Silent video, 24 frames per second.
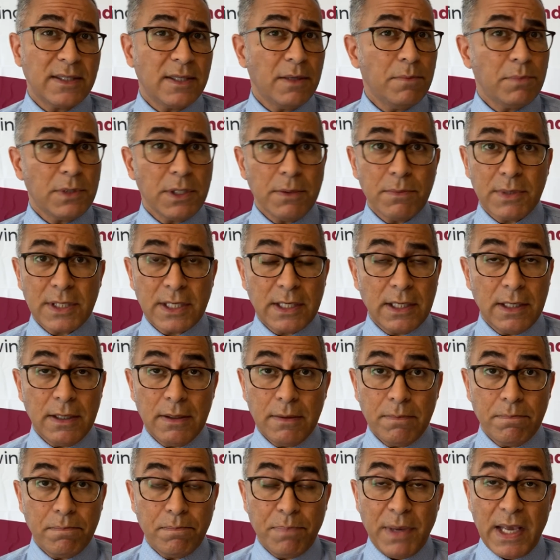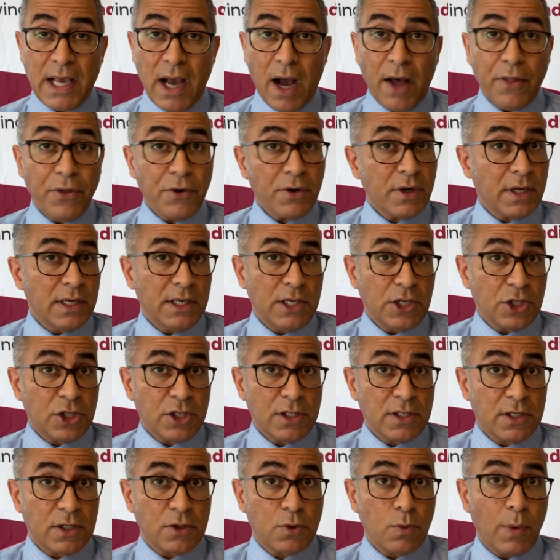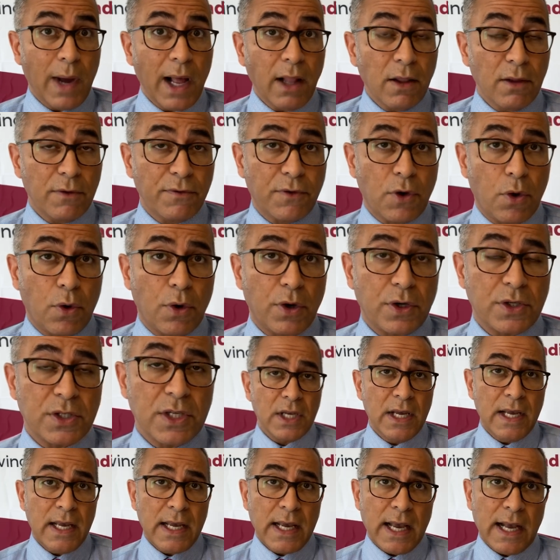symptoms can be other conditions as well, of course,